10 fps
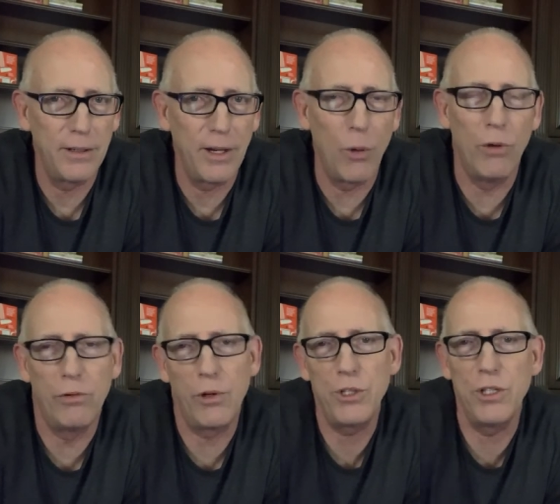Or
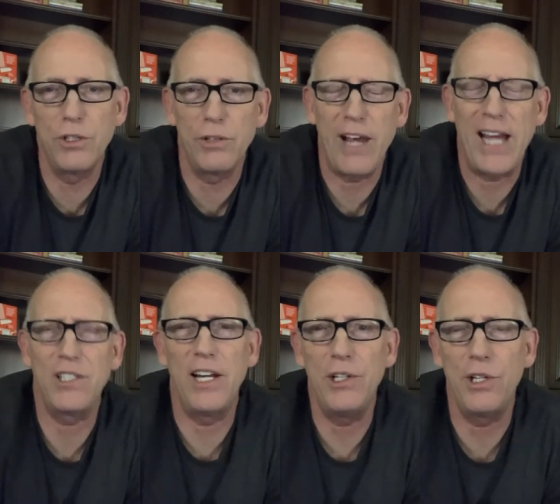versus a
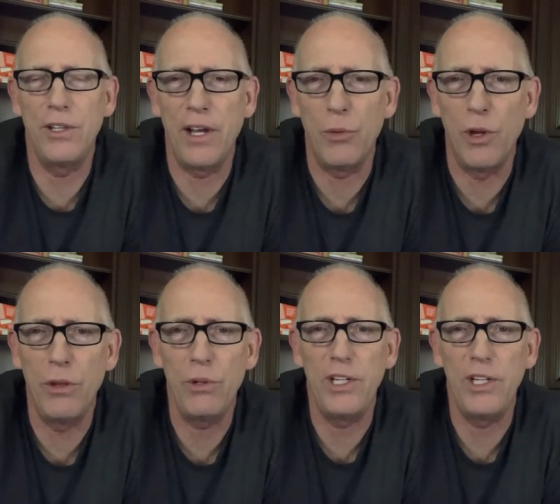vaccination that went through